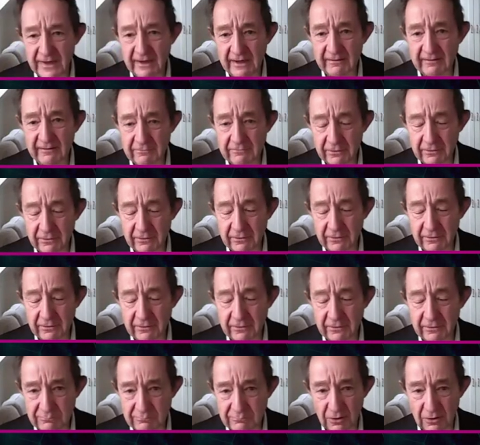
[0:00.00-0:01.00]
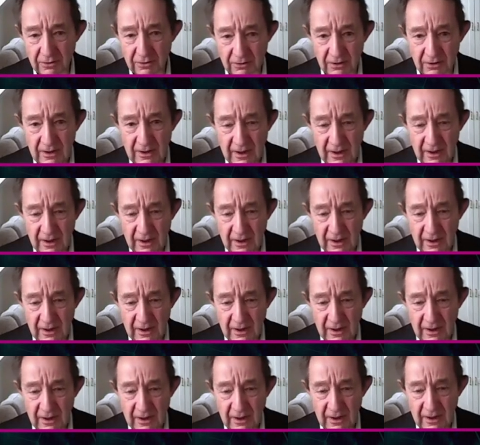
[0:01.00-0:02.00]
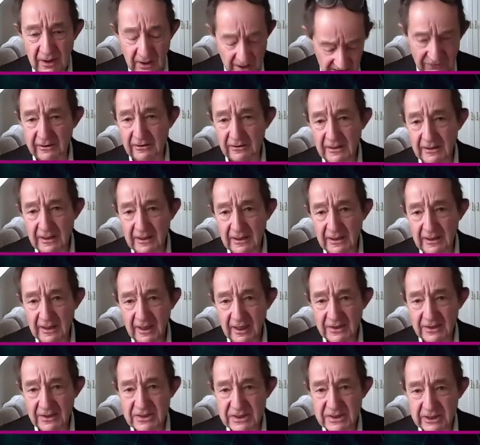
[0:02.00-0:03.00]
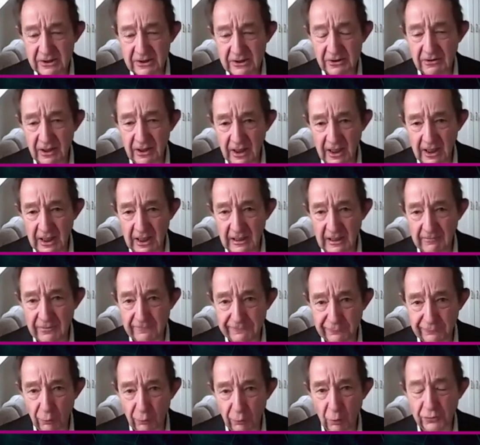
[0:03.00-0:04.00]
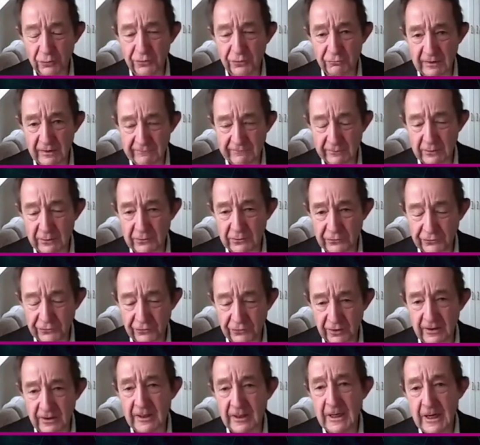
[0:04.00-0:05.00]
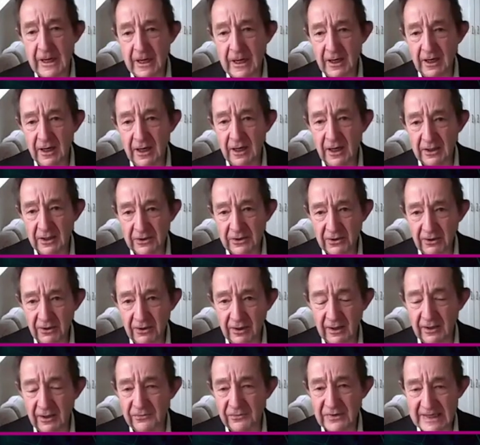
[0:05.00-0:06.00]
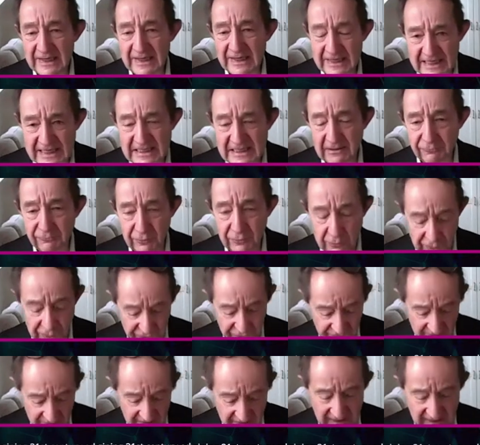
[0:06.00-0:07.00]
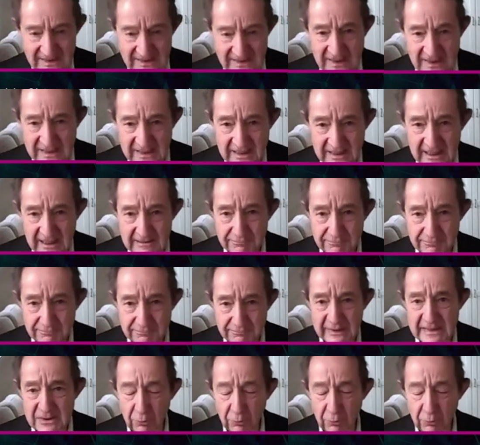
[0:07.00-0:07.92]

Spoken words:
very restricted model until the fourth revolution occurs. It is the future, as I said,